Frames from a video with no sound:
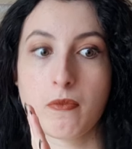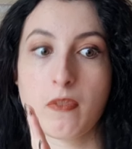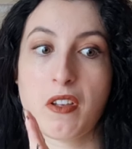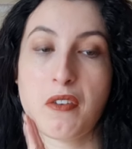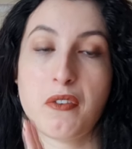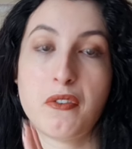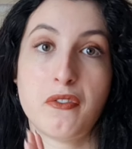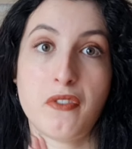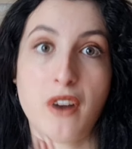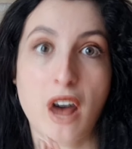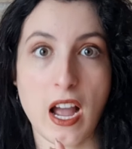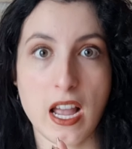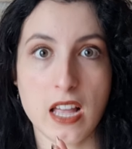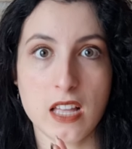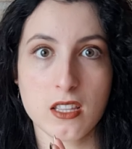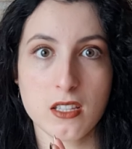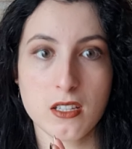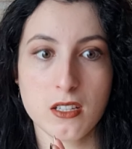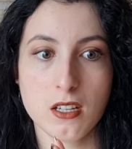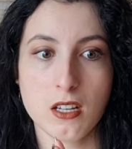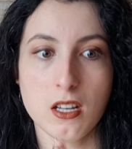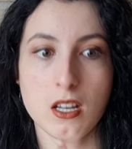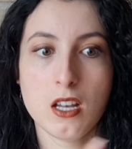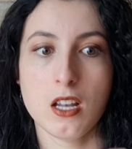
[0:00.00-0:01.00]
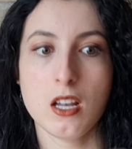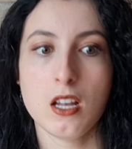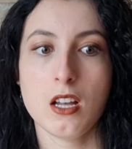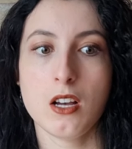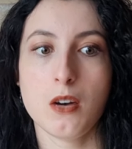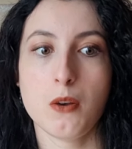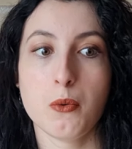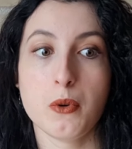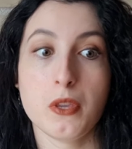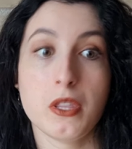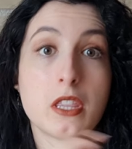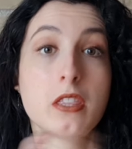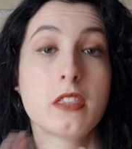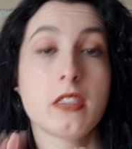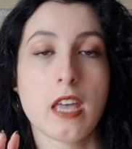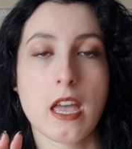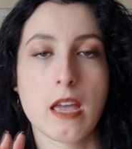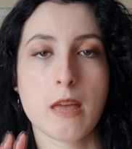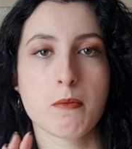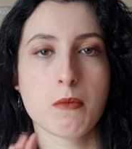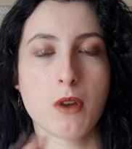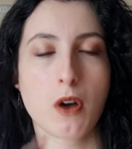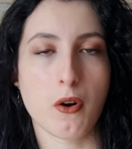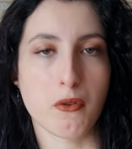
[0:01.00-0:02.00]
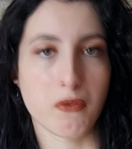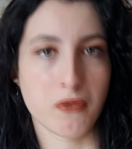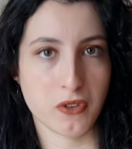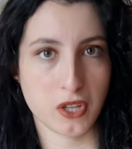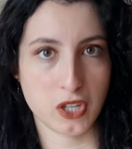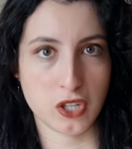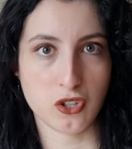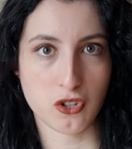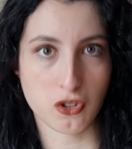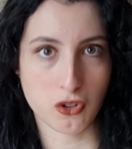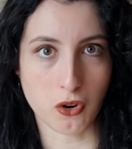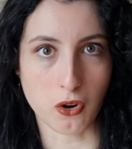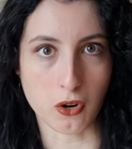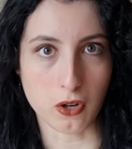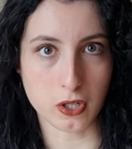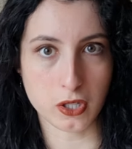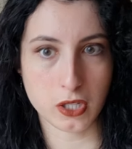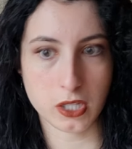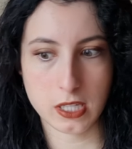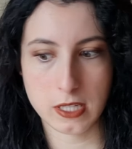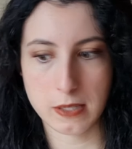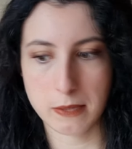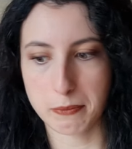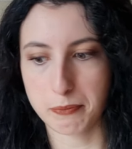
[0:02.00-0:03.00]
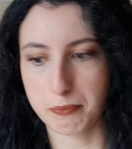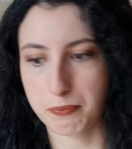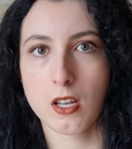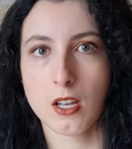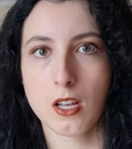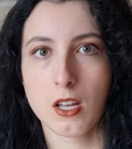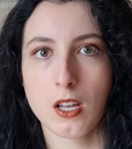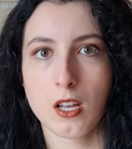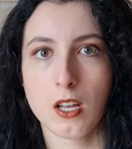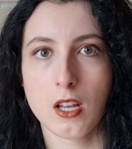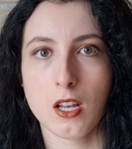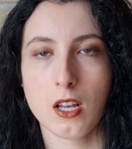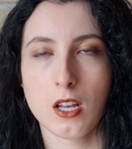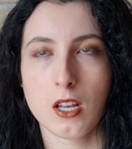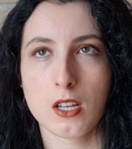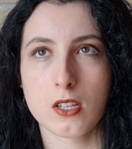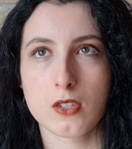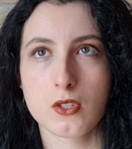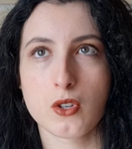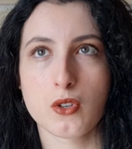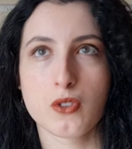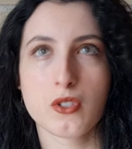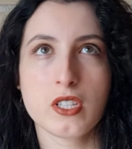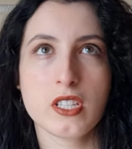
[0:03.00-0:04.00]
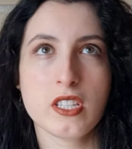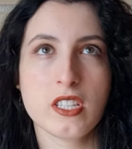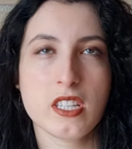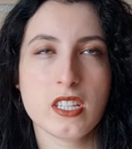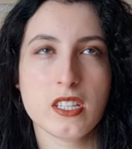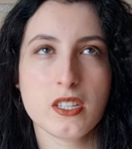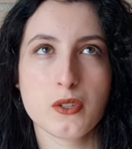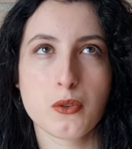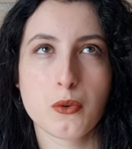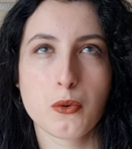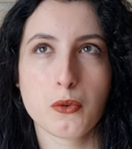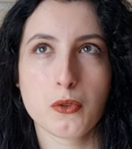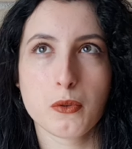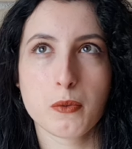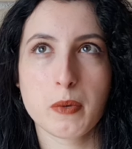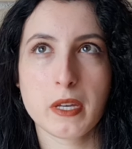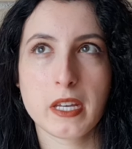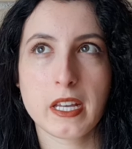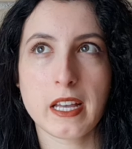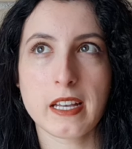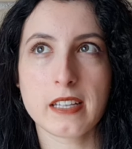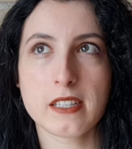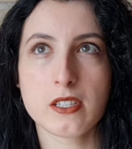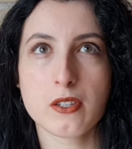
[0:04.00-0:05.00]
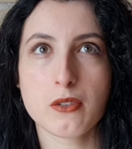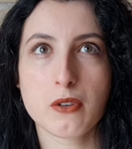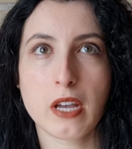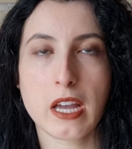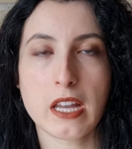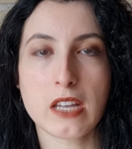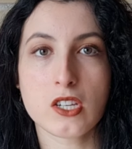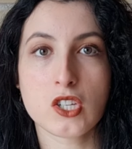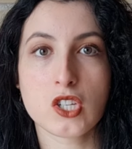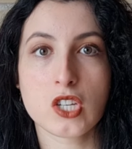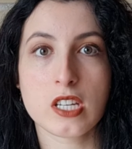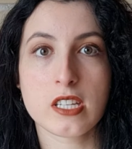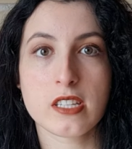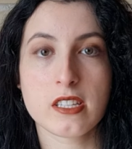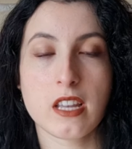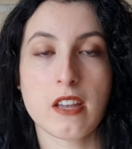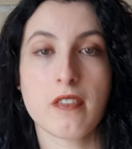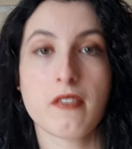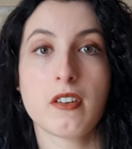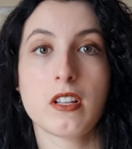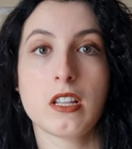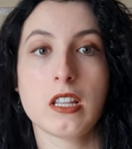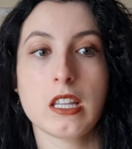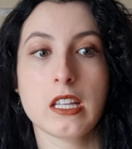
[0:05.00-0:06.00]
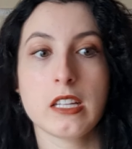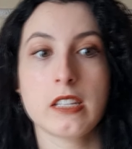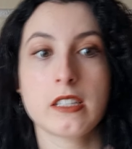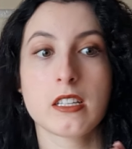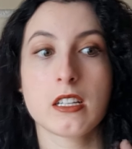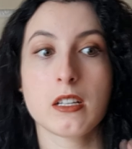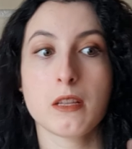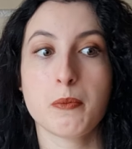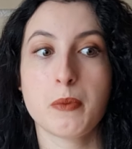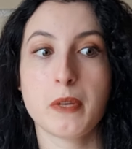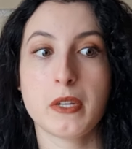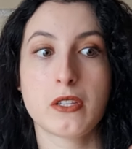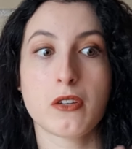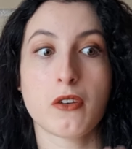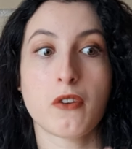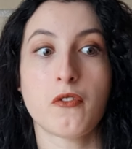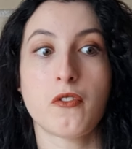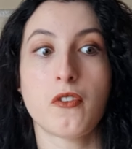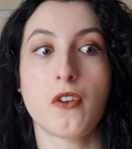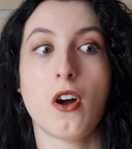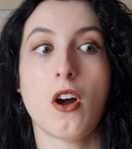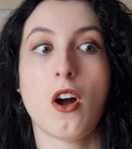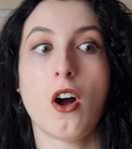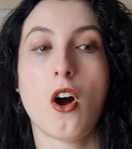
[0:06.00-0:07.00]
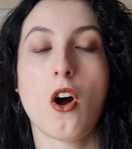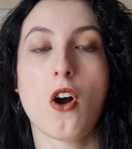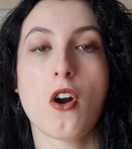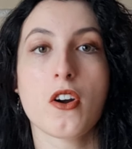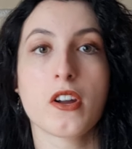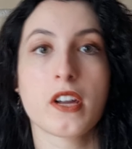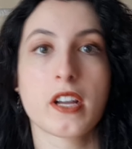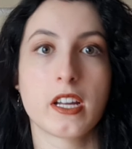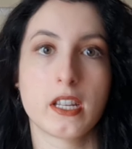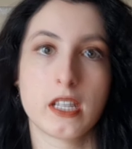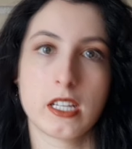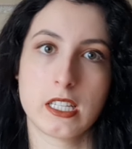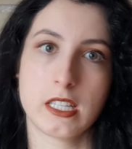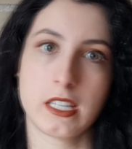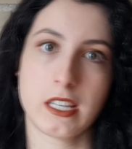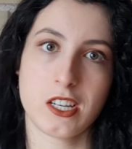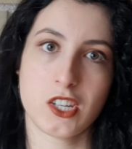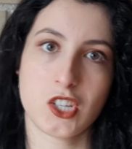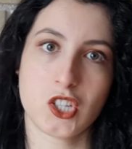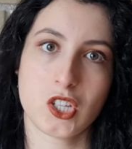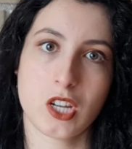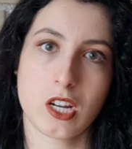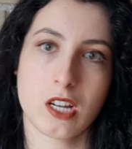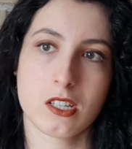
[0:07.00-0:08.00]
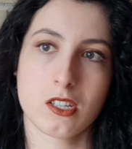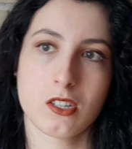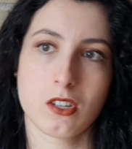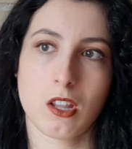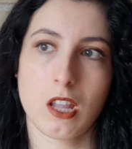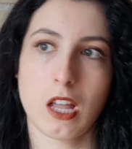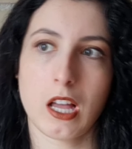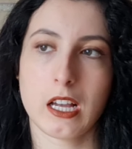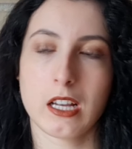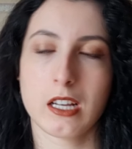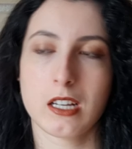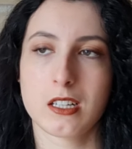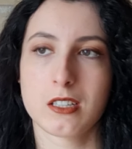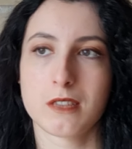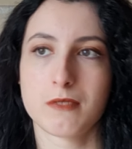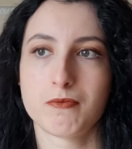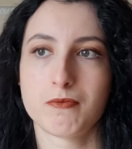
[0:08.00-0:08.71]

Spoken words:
file with the name of each course. So this is good because you can just have a little bit of organization, so like